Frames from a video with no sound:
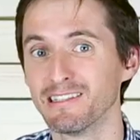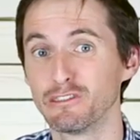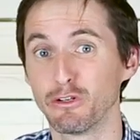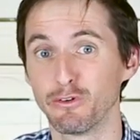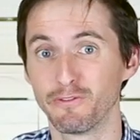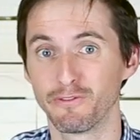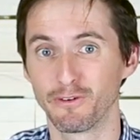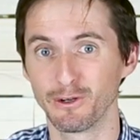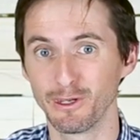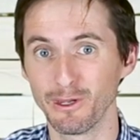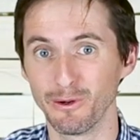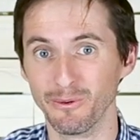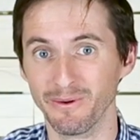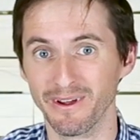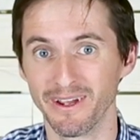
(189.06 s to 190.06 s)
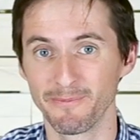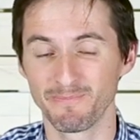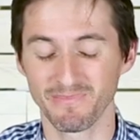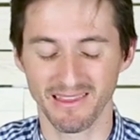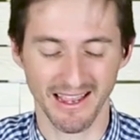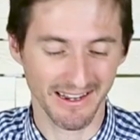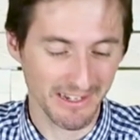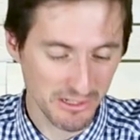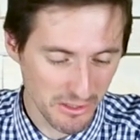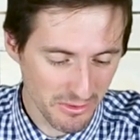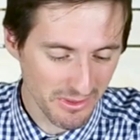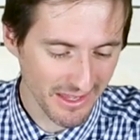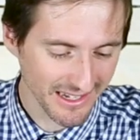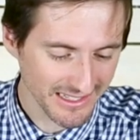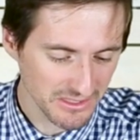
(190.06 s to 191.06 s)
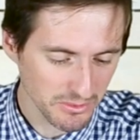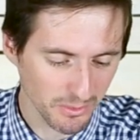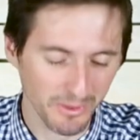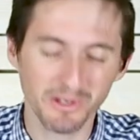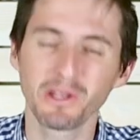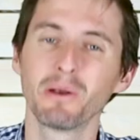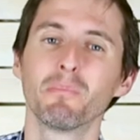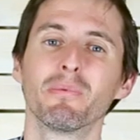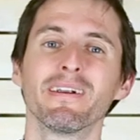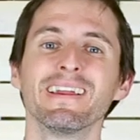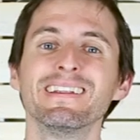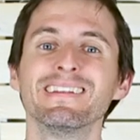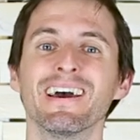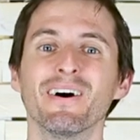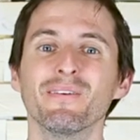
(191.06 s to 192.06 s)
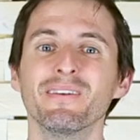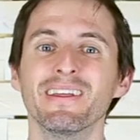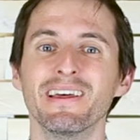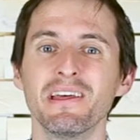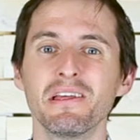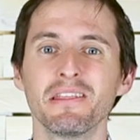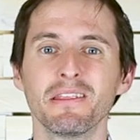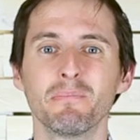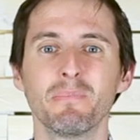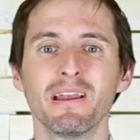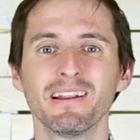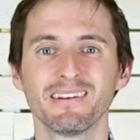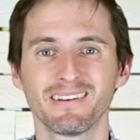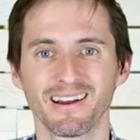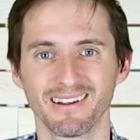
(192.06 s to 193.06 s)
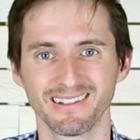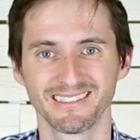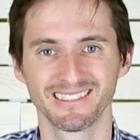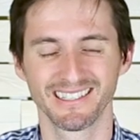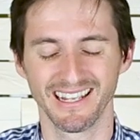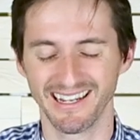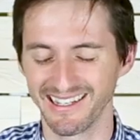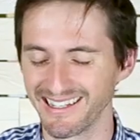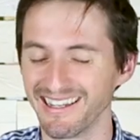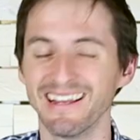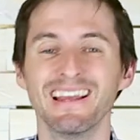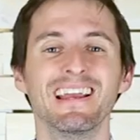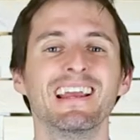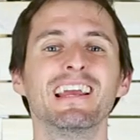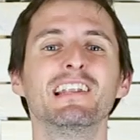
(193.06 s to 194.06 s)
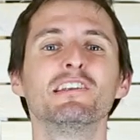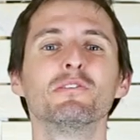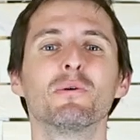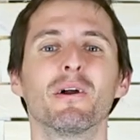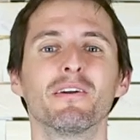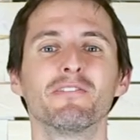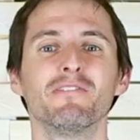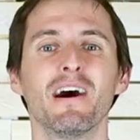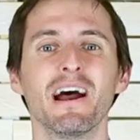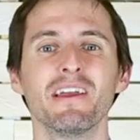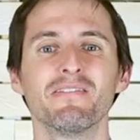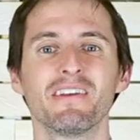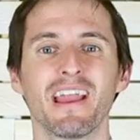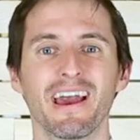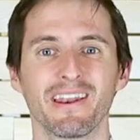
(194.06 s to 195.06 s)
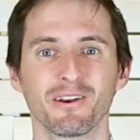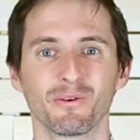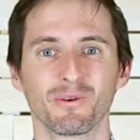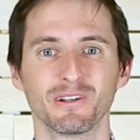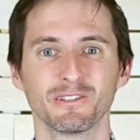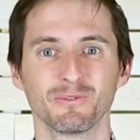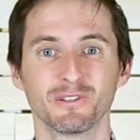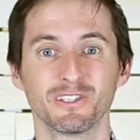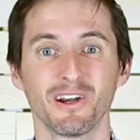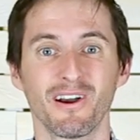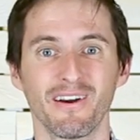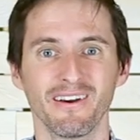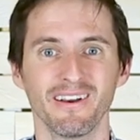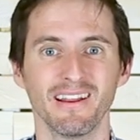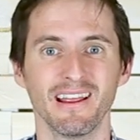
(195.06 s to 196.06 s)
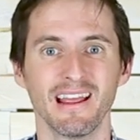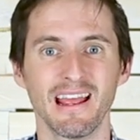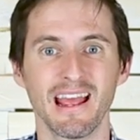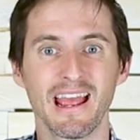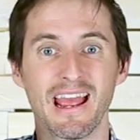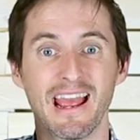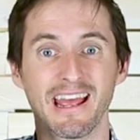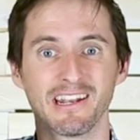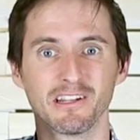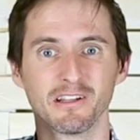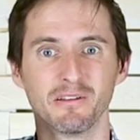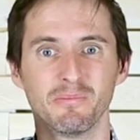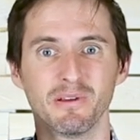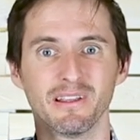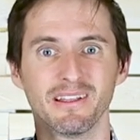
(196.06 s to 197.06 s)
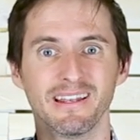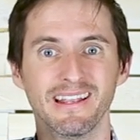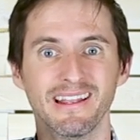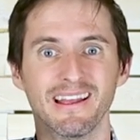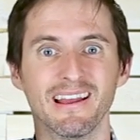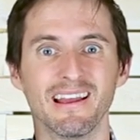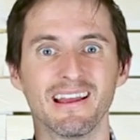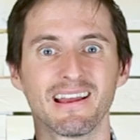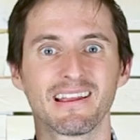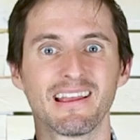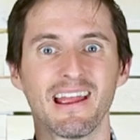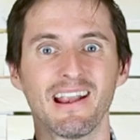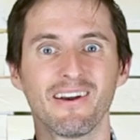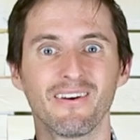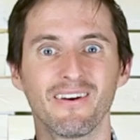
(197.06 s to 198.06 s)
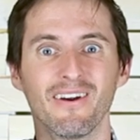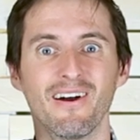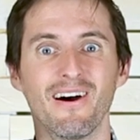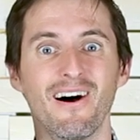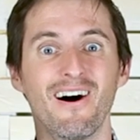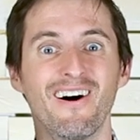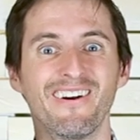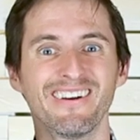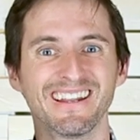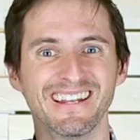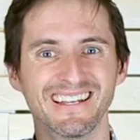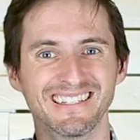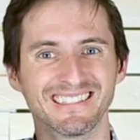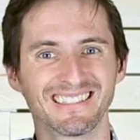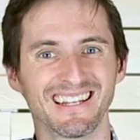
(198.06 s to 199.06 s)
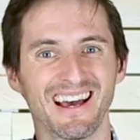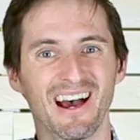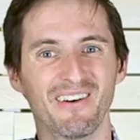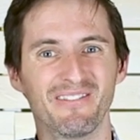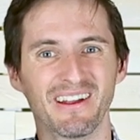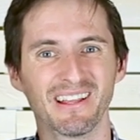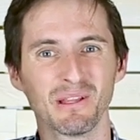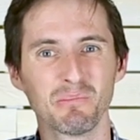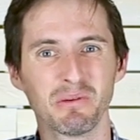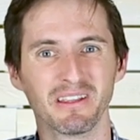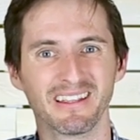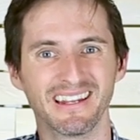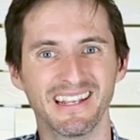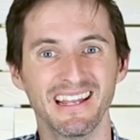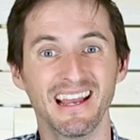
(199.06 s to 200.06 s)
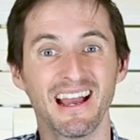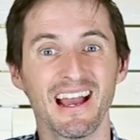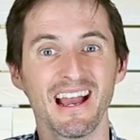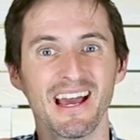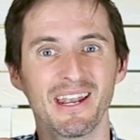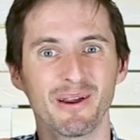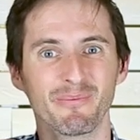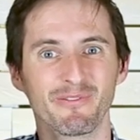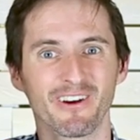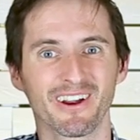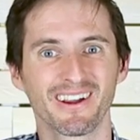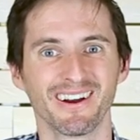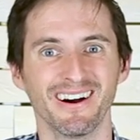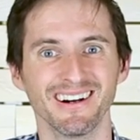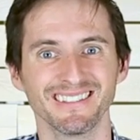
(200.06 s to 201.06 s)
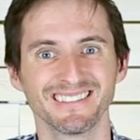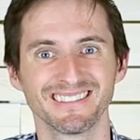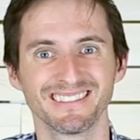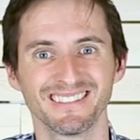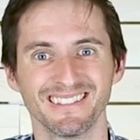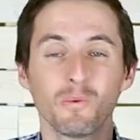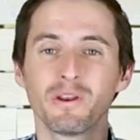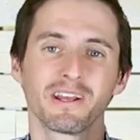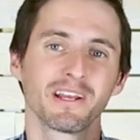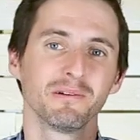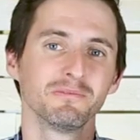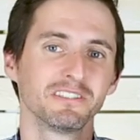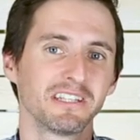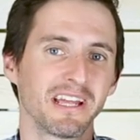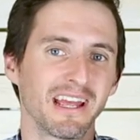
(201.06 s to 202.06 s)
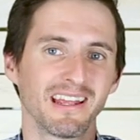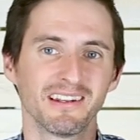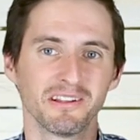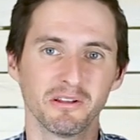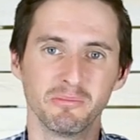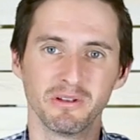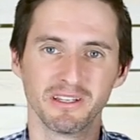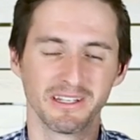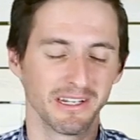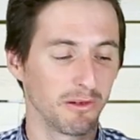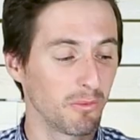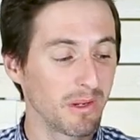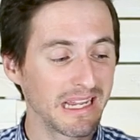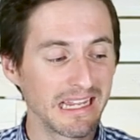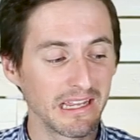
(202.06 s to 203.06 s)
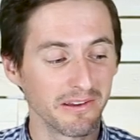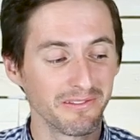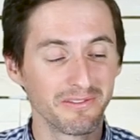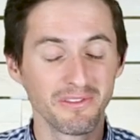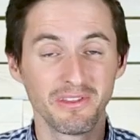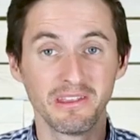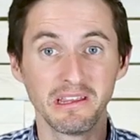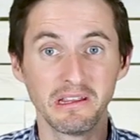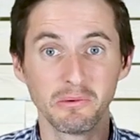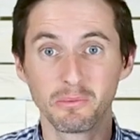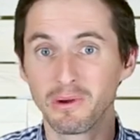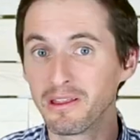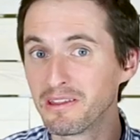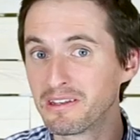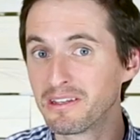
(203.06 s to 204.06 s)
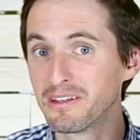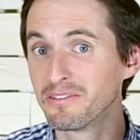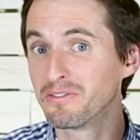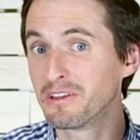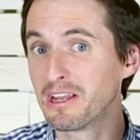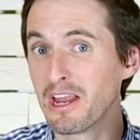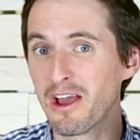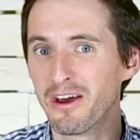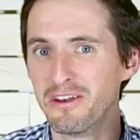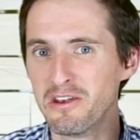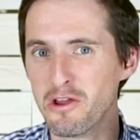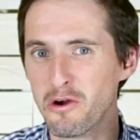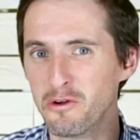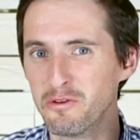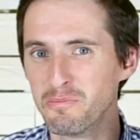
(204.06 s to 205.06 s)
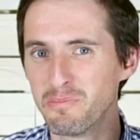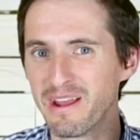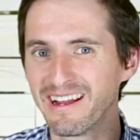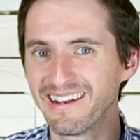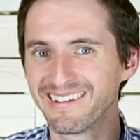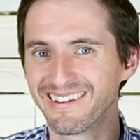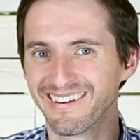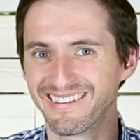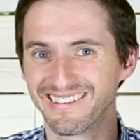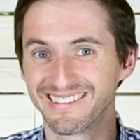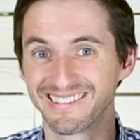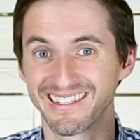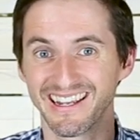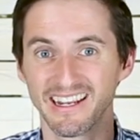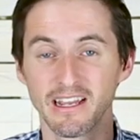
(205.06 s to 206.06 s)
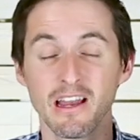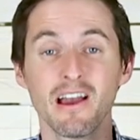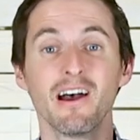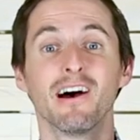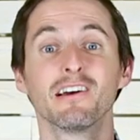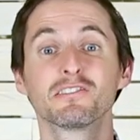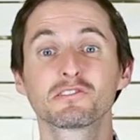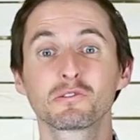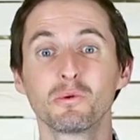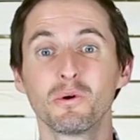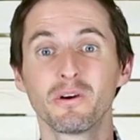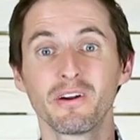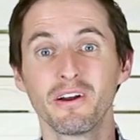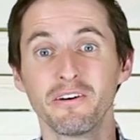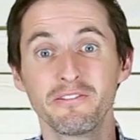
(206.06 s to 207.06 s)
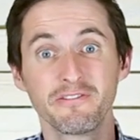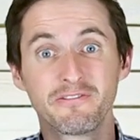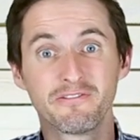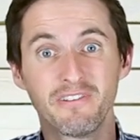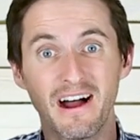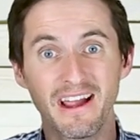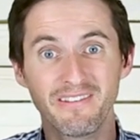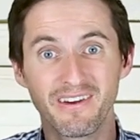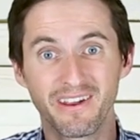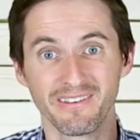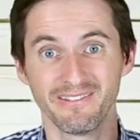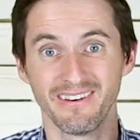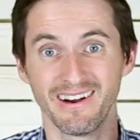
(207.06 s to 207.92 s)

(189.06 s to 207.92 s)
lizard for you? And to do this, we're going to break down the pink-tongued skink into our five categories, which are handleability, care, hardiness, availability, and upfront costs. When it comes to handleability, we give the relatively unknown pink-tongued skink a score of 5 out of